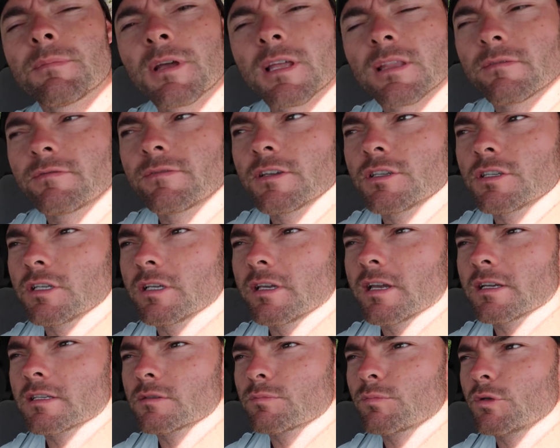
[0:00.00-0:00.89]
I'm not the
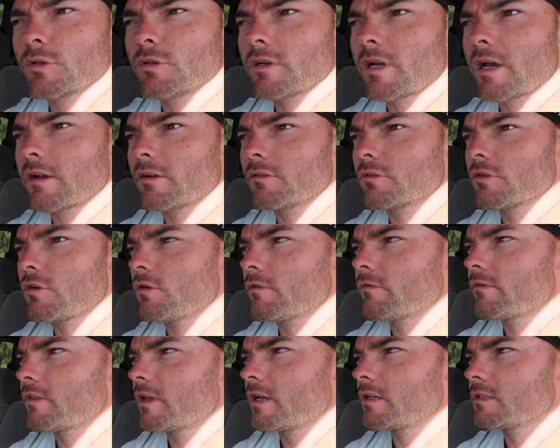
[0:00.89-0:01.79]
fishing expert. I don't know
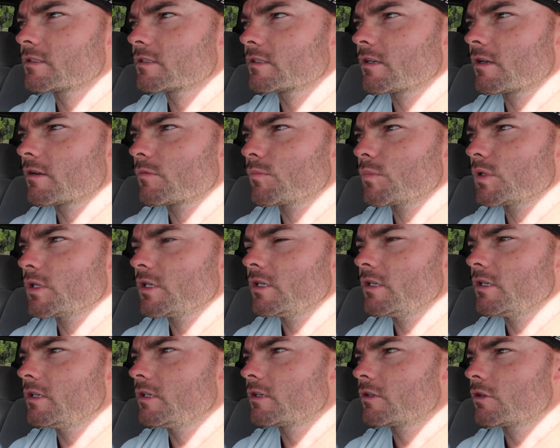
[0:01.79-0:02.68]
if that's gonna
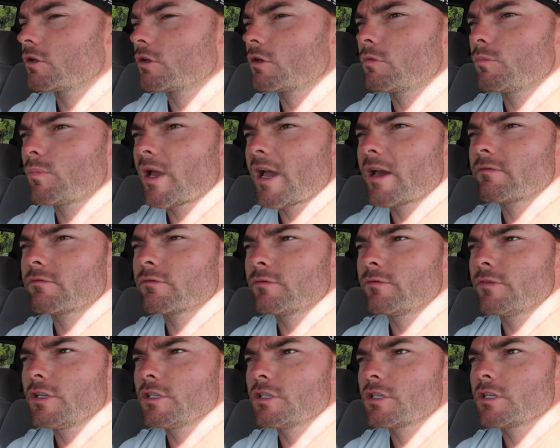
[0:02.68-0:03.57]
be good or bad for
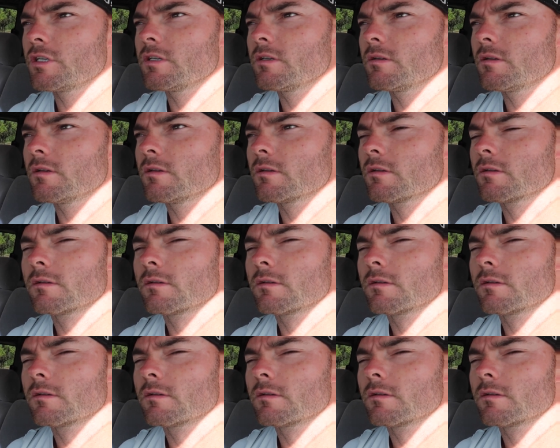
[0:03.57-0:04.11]
fishing.